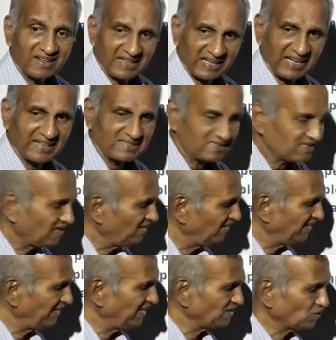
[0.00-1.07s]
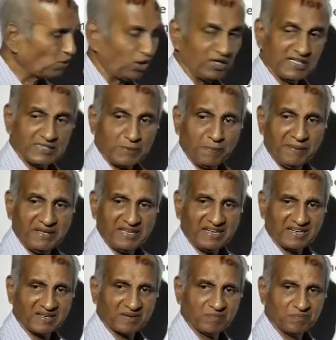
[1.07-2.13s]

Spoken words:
crest, it is called as period.